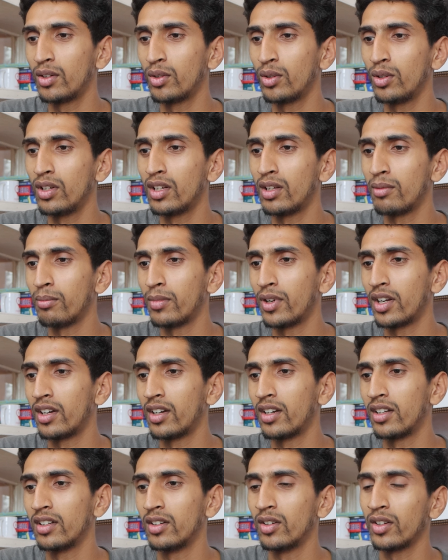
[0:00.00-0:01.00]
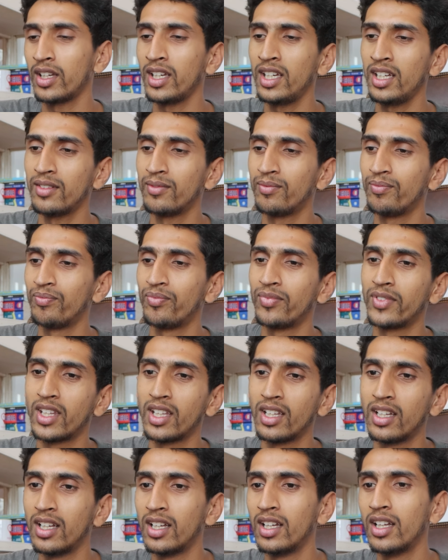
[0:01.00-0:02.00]
roll number. Okay,
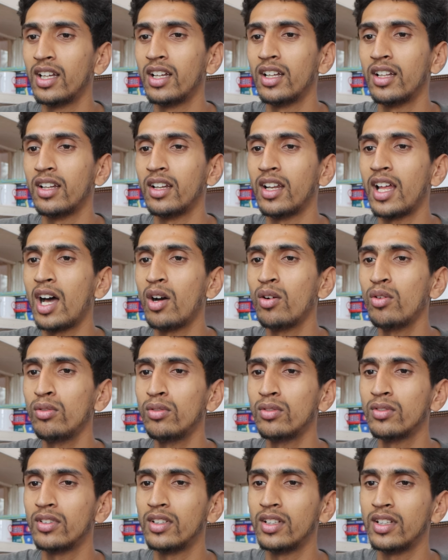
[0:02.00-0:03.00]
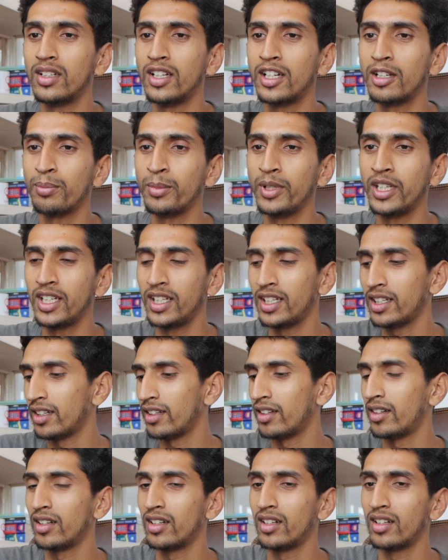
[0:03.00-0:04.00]
now let
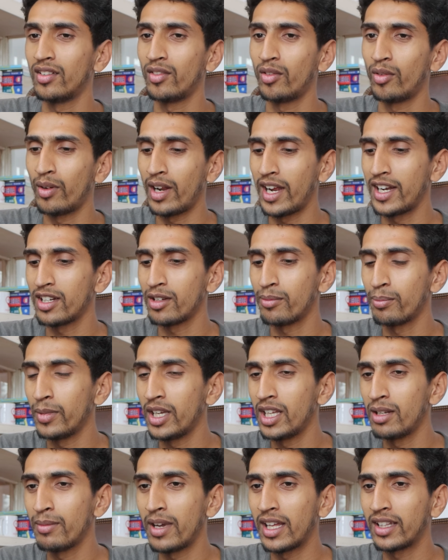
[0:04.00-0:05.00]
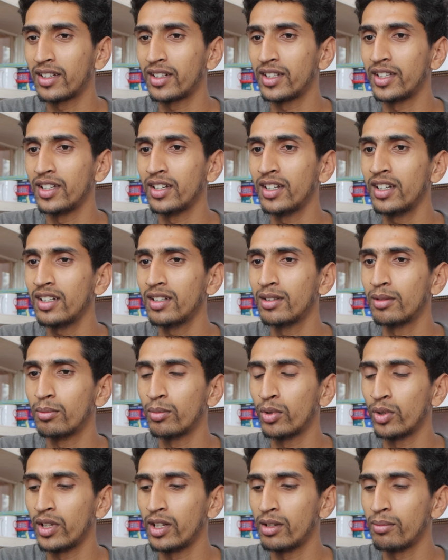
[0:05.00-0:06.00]
me write a main method here,
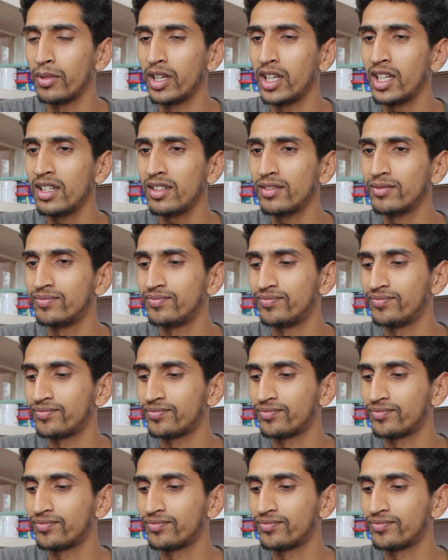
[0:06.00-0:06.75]
void main,